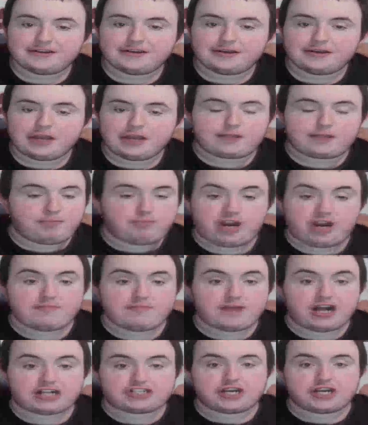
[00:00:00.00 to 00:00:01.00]
It's pretty
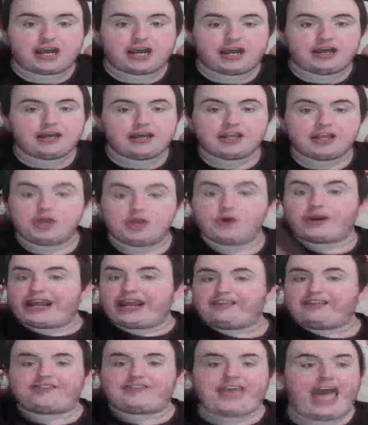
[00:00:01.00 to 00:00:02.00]
much, you get
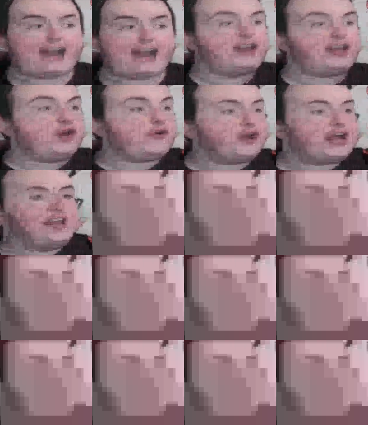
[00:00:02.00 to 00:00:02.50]
a sack, you get a